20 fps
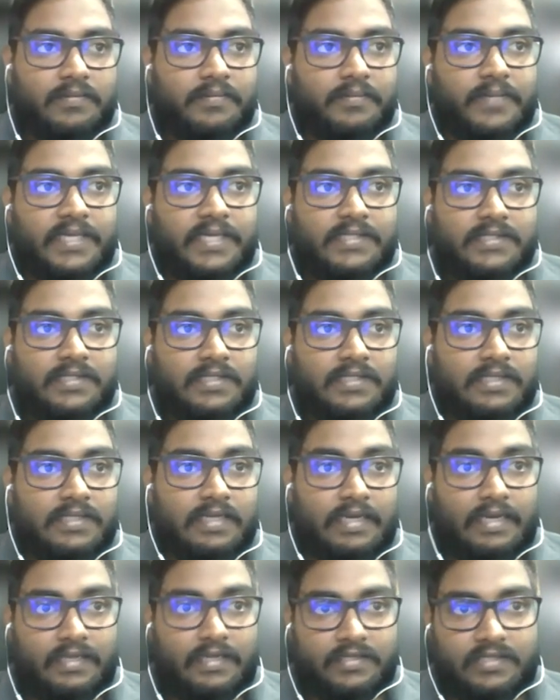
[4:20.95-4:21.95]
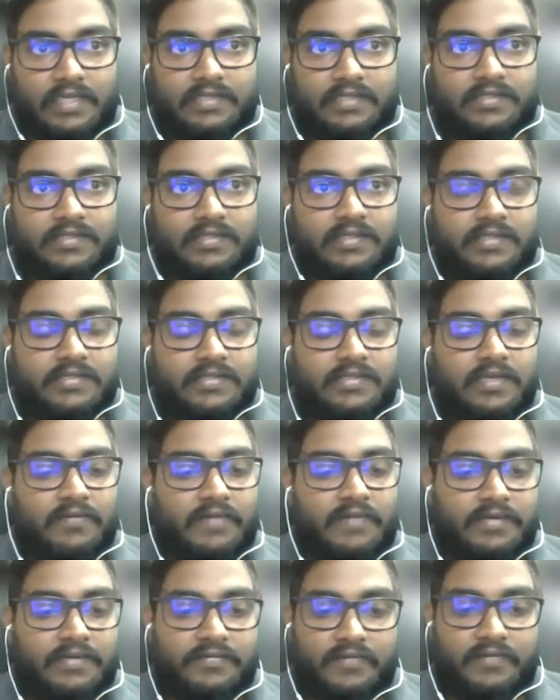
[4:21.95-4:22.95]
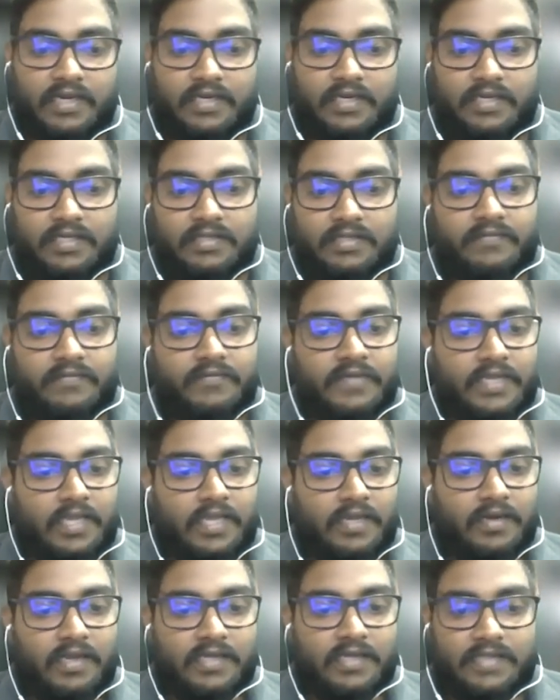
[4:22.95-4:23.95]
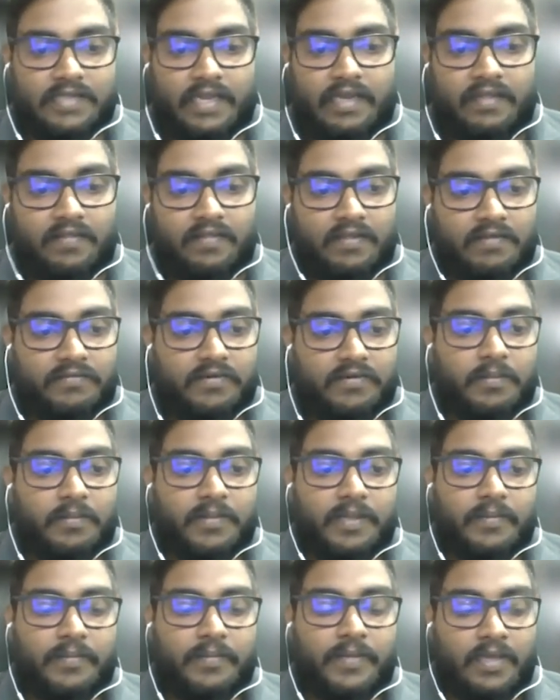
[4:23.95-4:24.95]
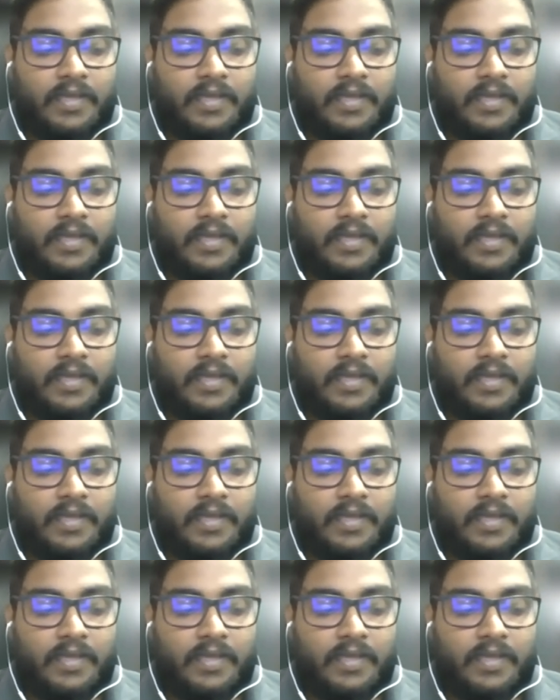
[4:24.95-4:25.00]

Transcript: basically the lecturers are very friendly. You can ask anything from them